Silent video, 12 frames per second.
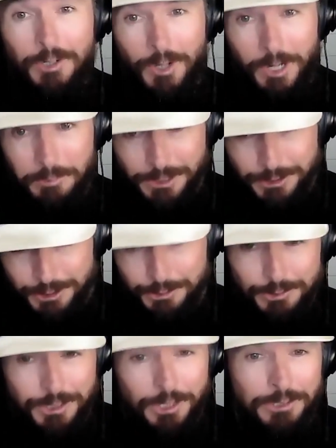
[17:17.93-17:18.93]
Or I'm going to
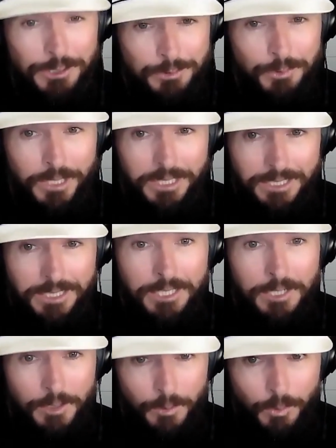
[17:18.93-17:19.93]
choose to go this way
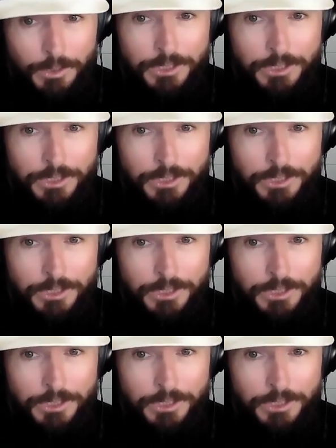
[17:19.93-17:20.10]
where